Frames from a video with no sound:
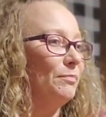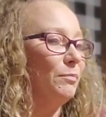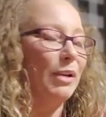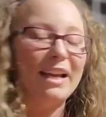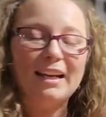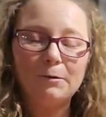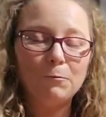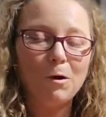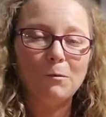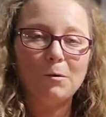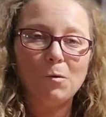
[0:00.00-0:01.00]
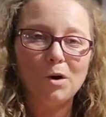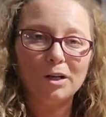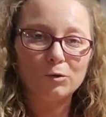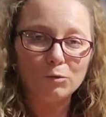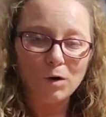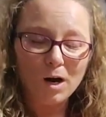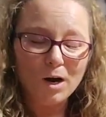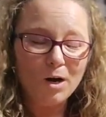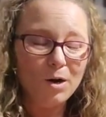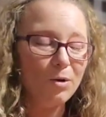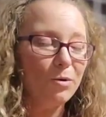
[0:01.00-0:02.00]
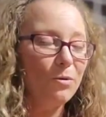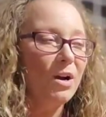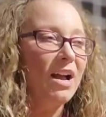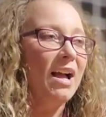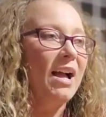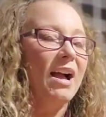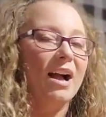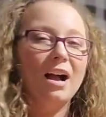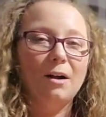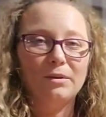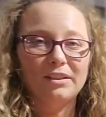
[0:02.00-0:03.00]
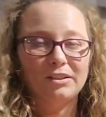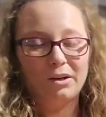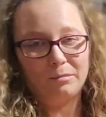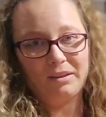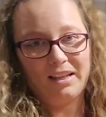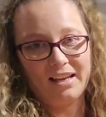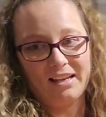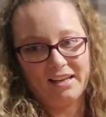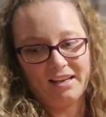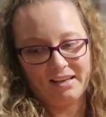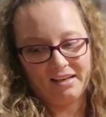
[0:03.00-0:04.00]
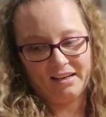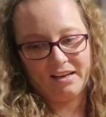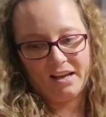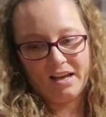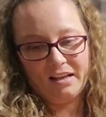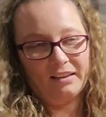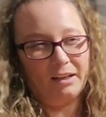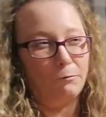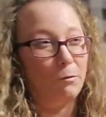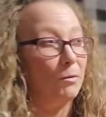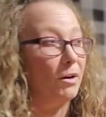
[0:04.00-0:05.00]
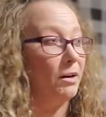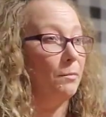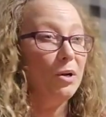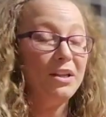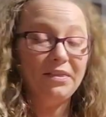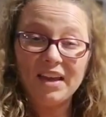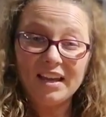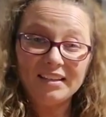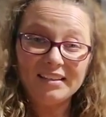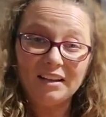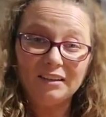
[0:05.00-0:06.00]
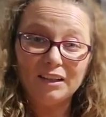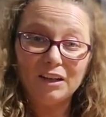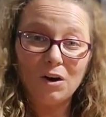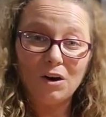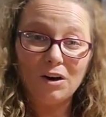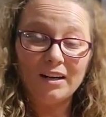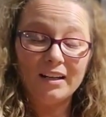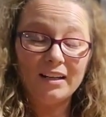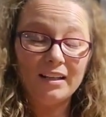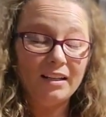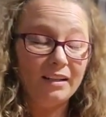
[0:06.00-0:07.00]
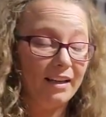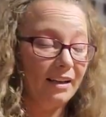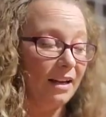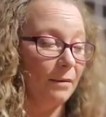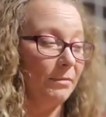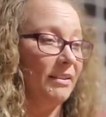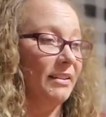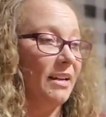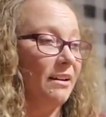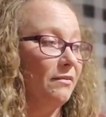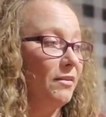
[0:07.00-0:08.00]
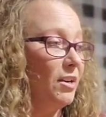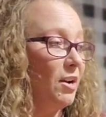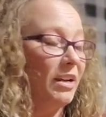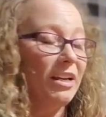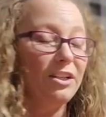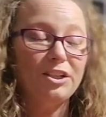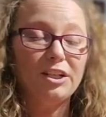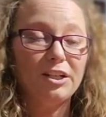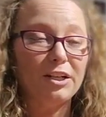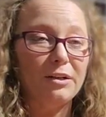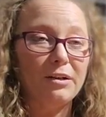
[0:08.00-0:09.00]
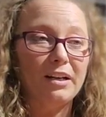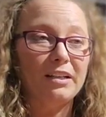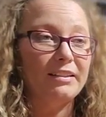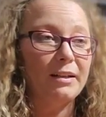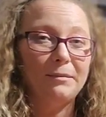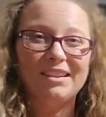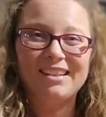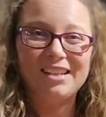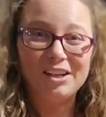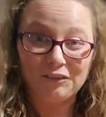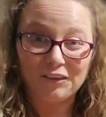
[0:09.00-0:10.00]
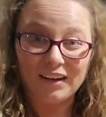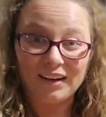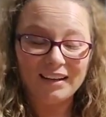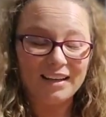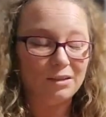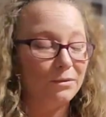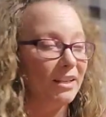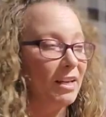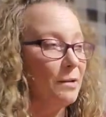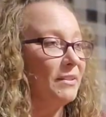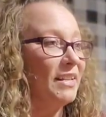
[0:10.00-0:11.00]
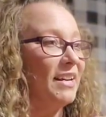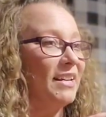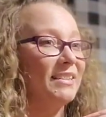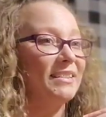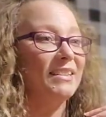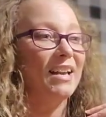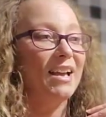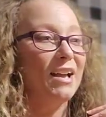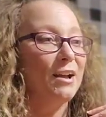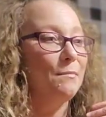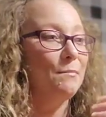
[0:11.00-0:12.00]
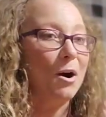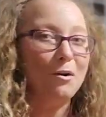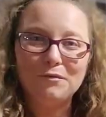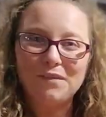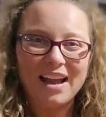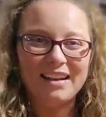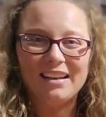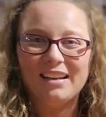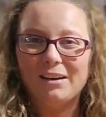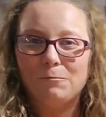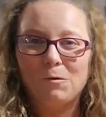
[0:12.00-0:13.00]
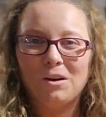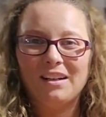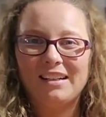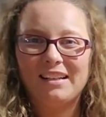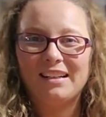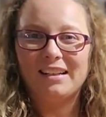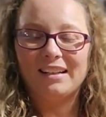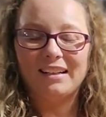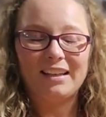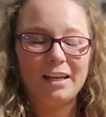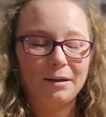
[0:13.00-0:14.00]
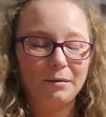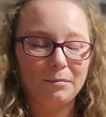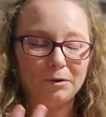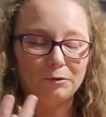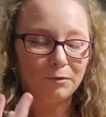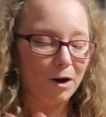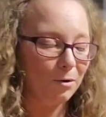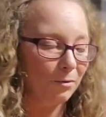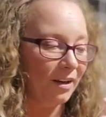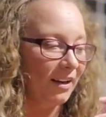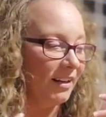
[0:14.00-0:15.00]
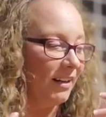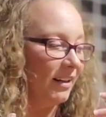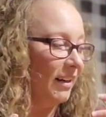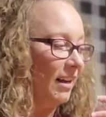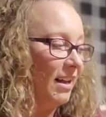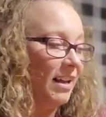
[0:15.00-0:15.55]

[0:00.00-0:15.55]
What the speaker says: planning what we want to grow. We start planning like where we're going to put things out in the garden, that type of stuff. You know, each year is something different. That's what keeps us motivated and wanting to keep growing,